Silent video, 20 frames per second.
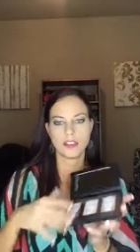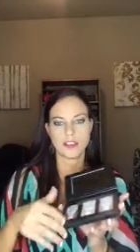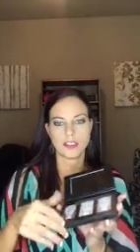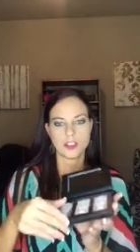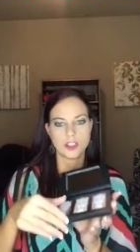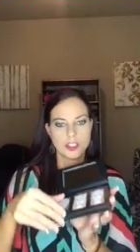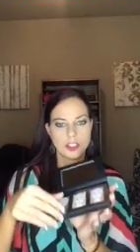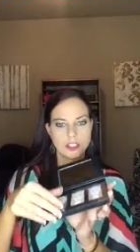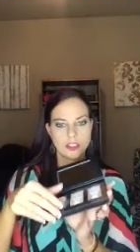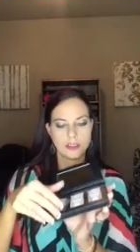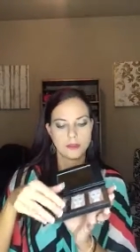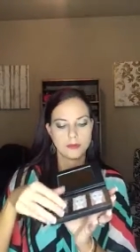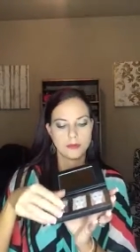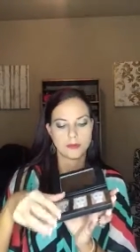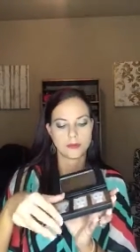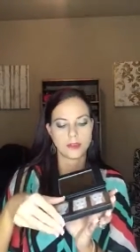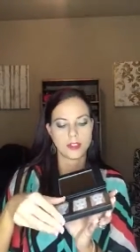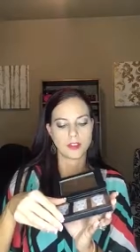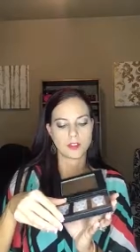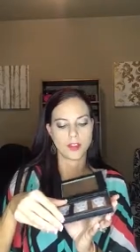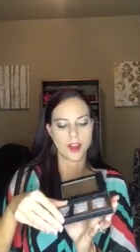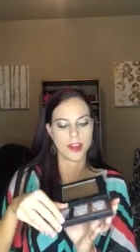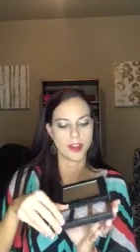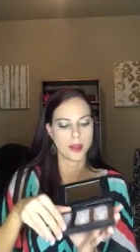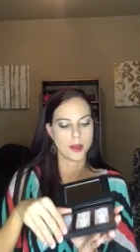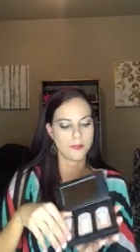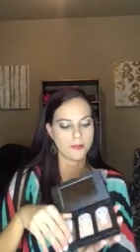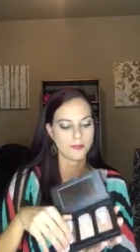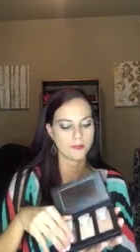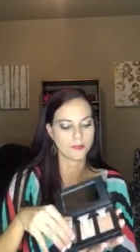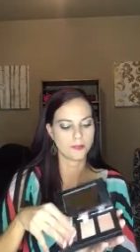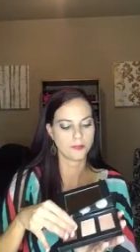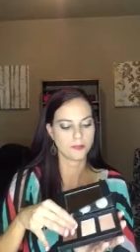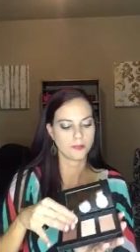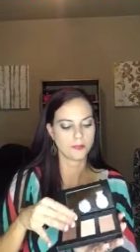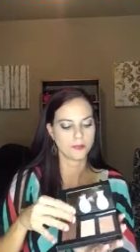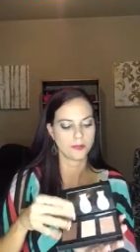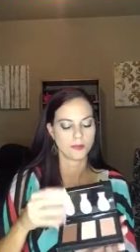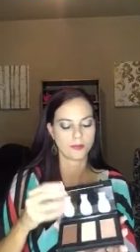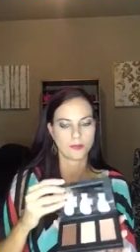this just lists right up
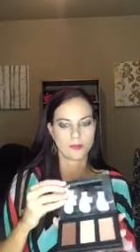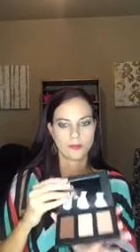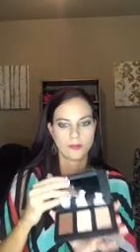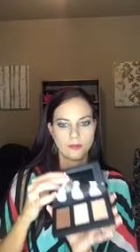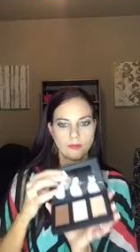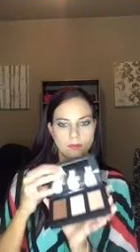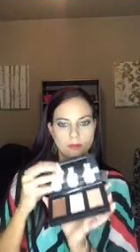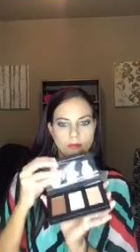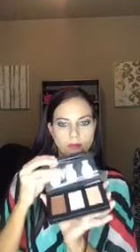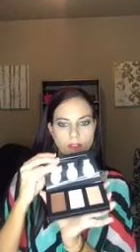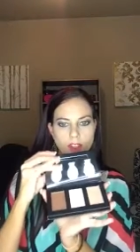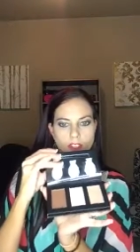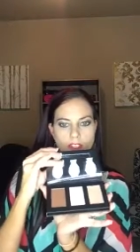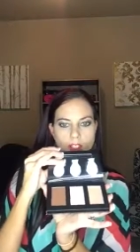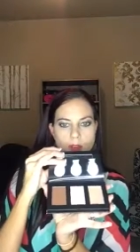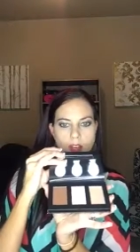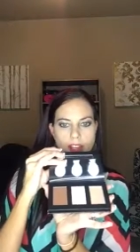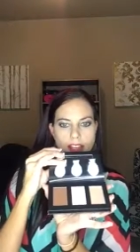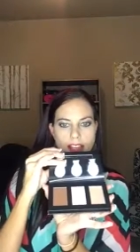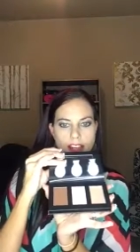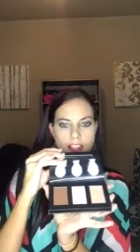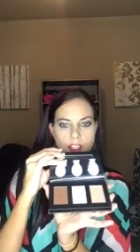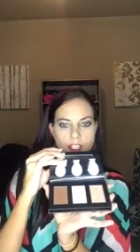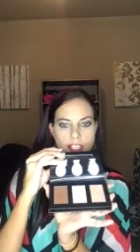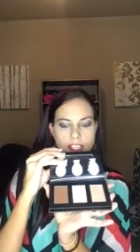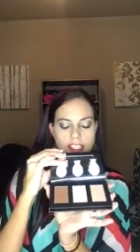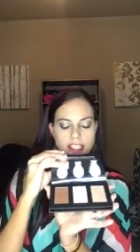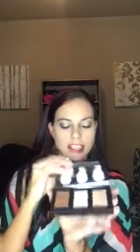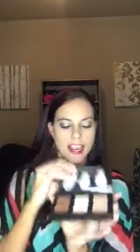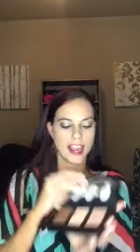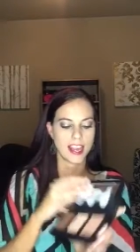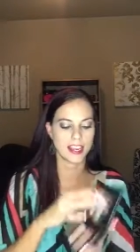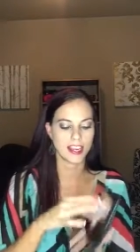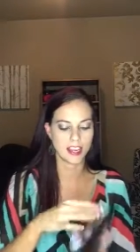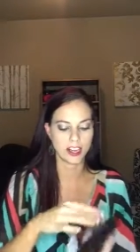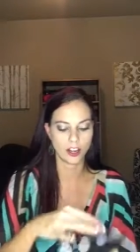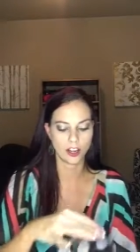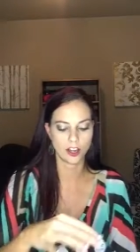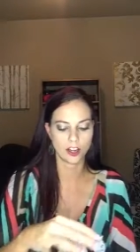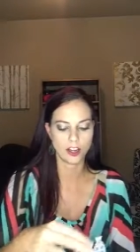so it actually can stay in
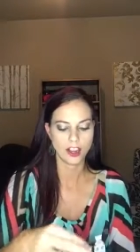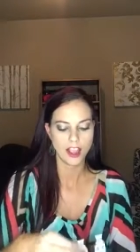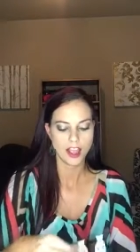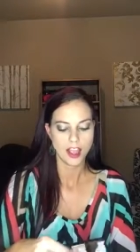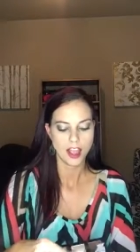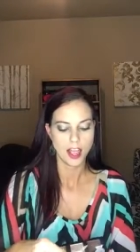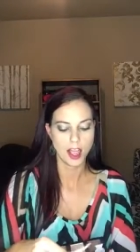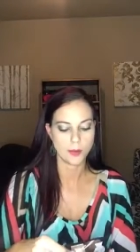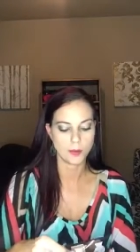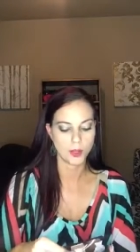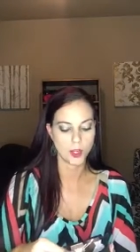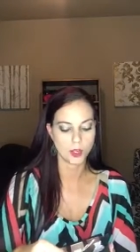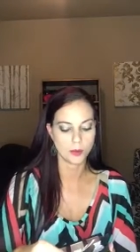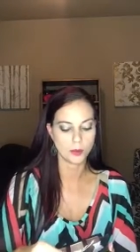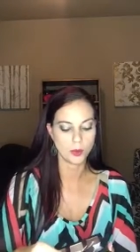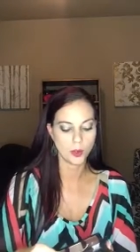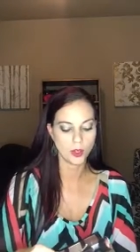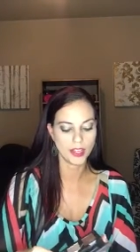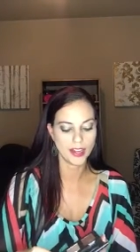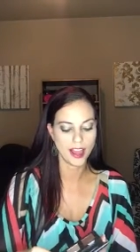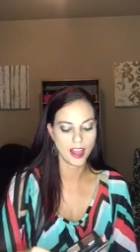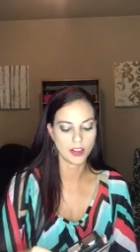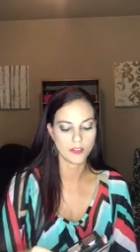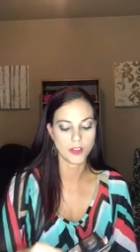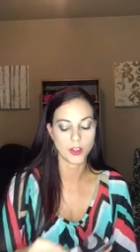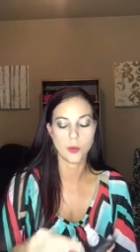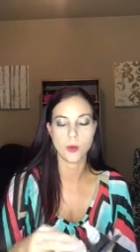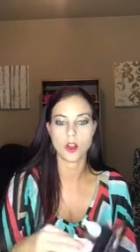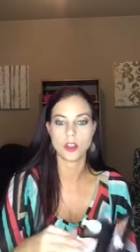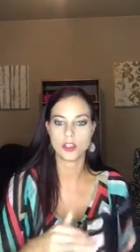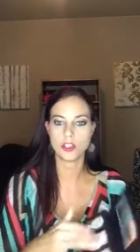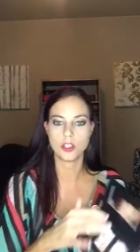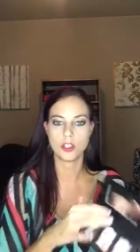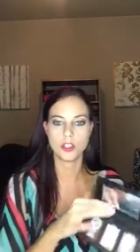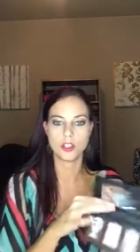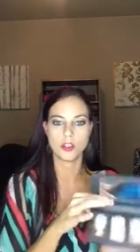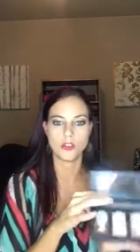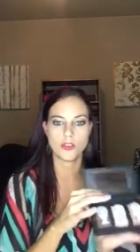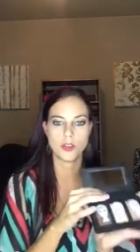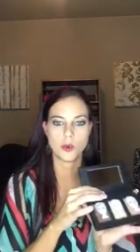here. Um, you can pull it out if you want to,
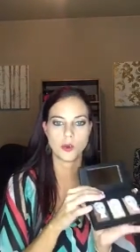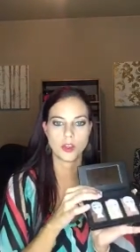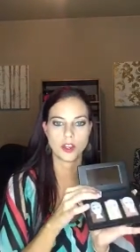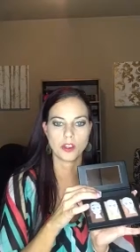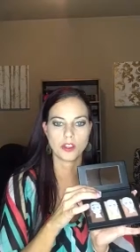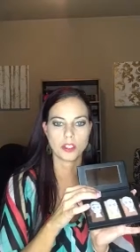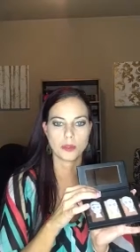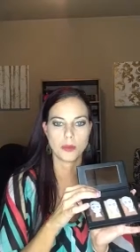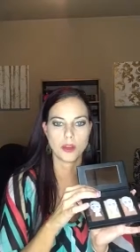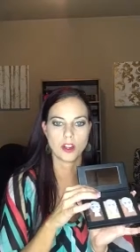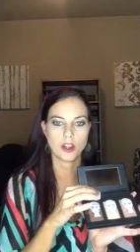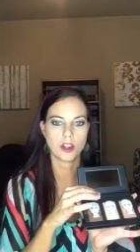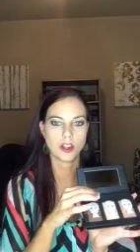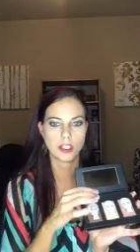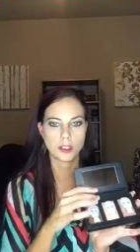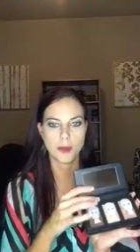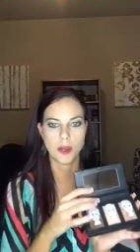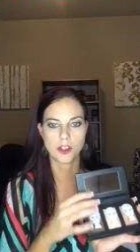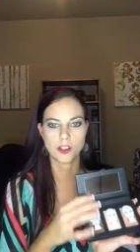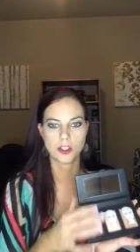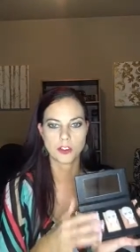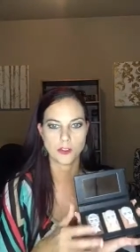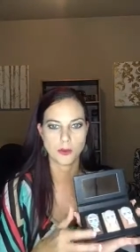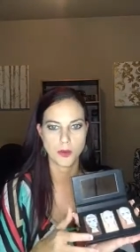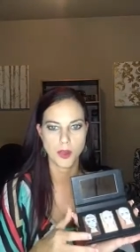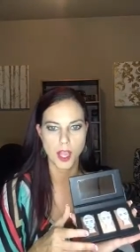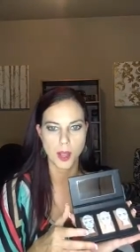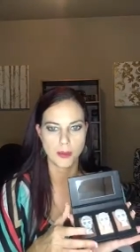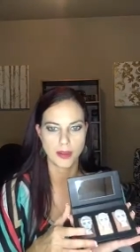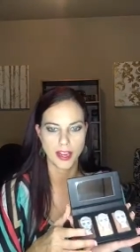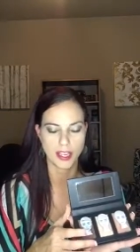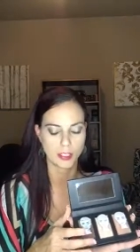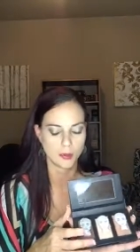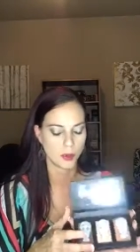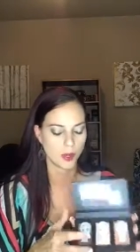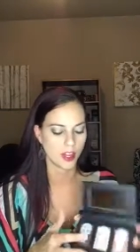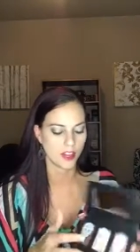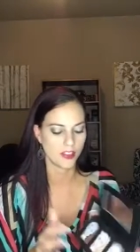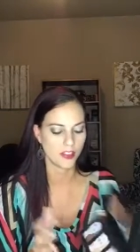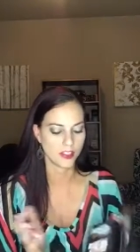if you want to use a mirror, especially if you become an
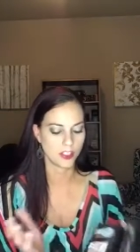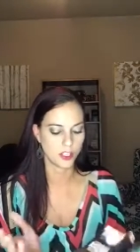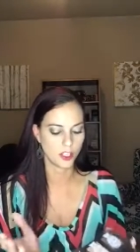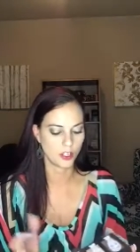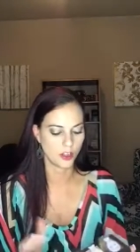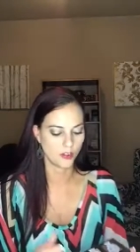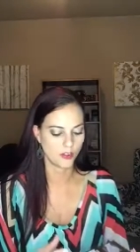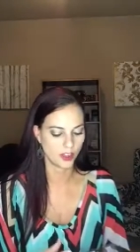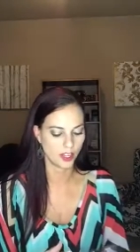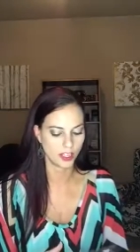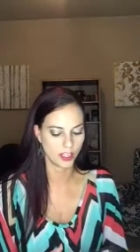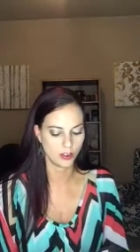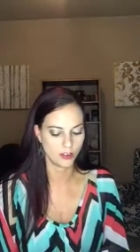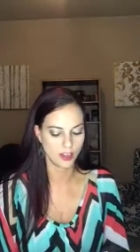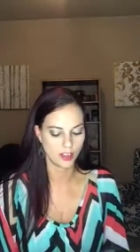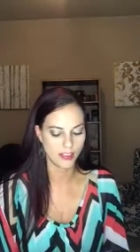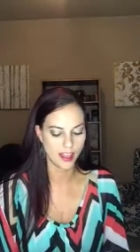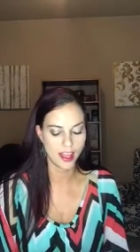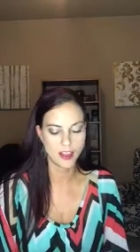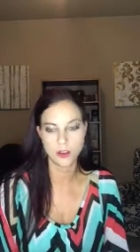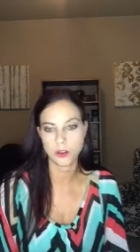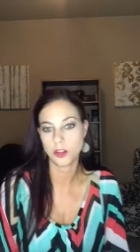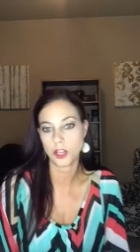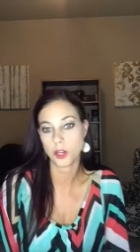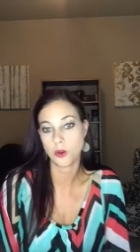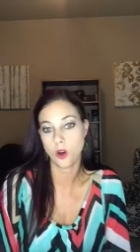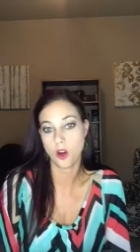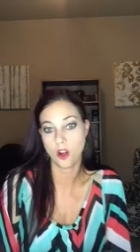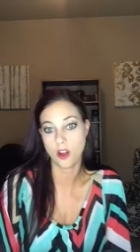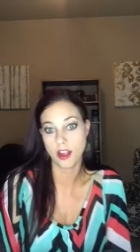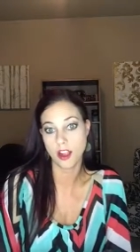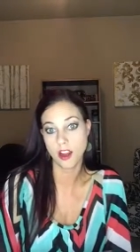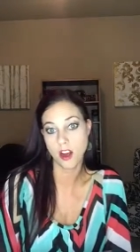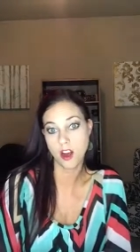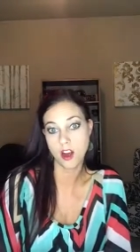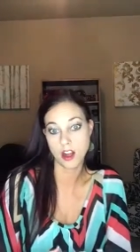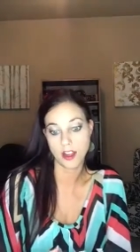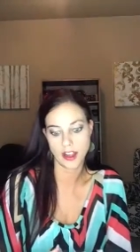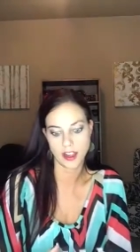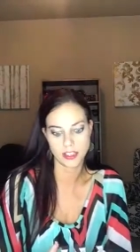expert at this and you don't feel like you need that, or you already
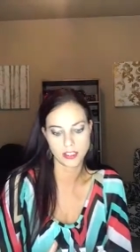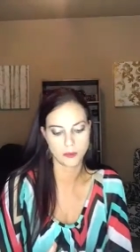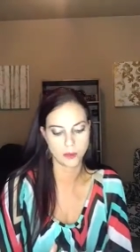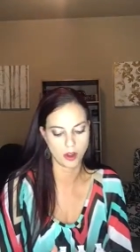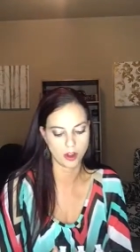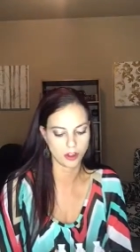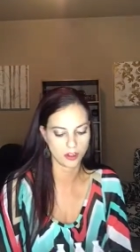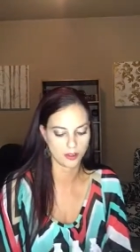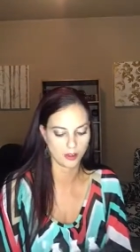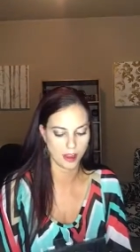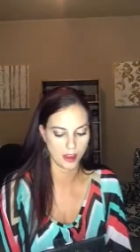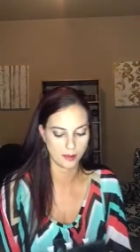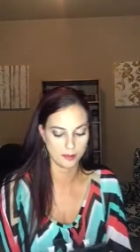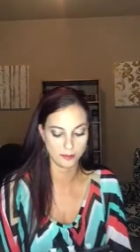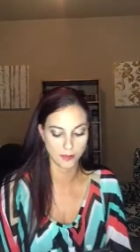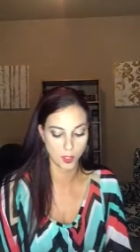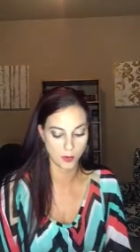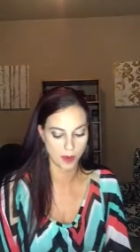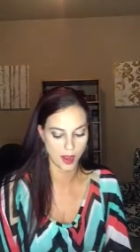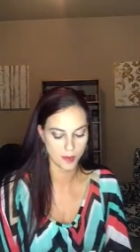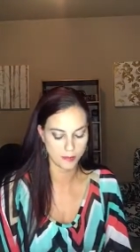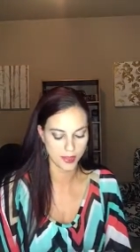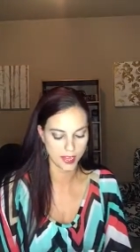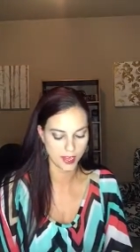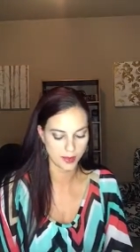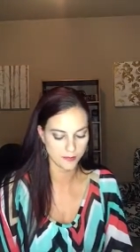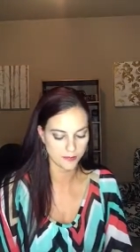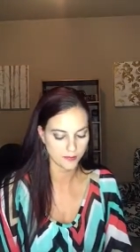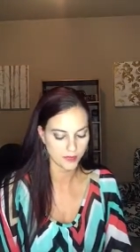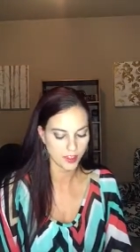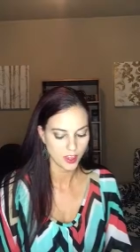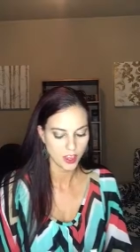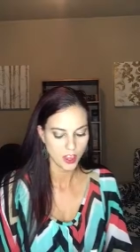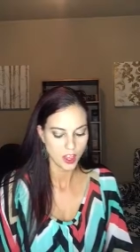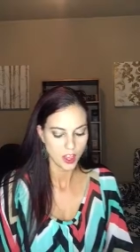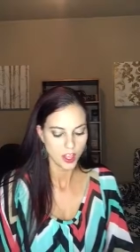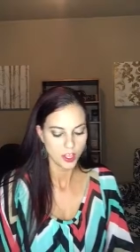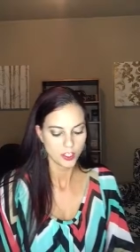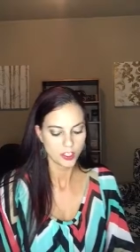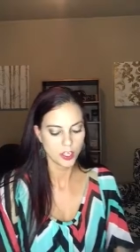are an expert, um, you might be.
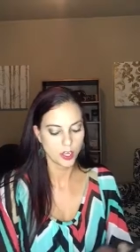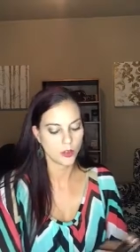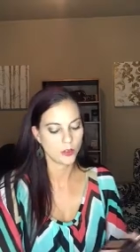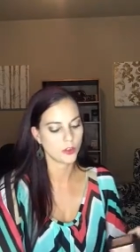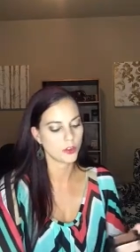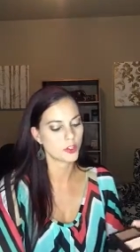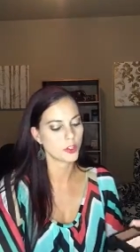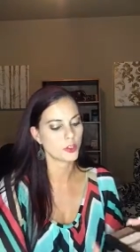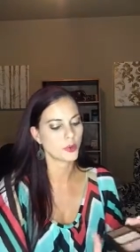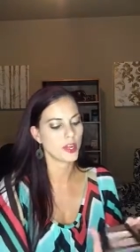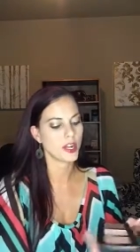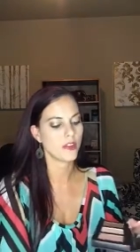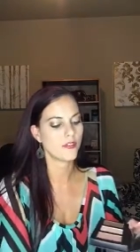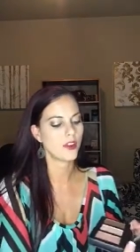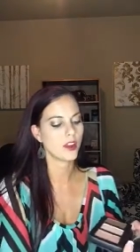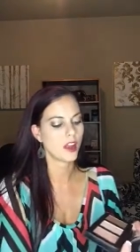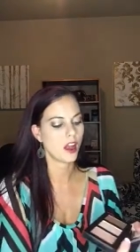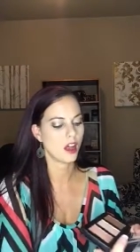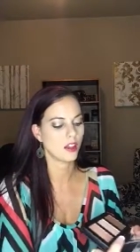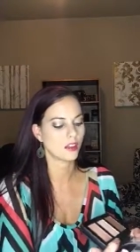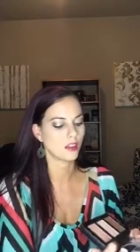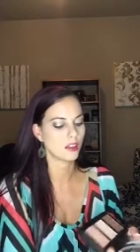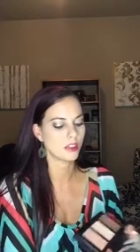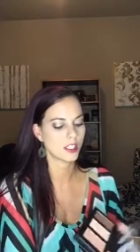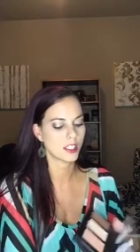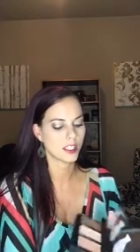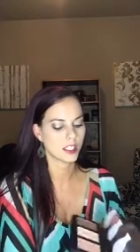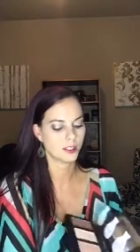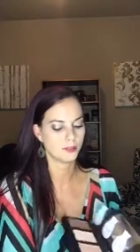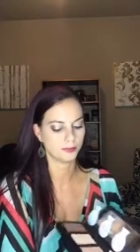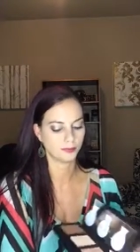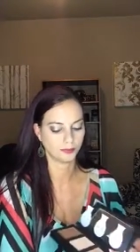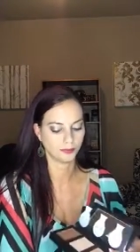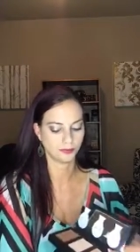So there's three different colors.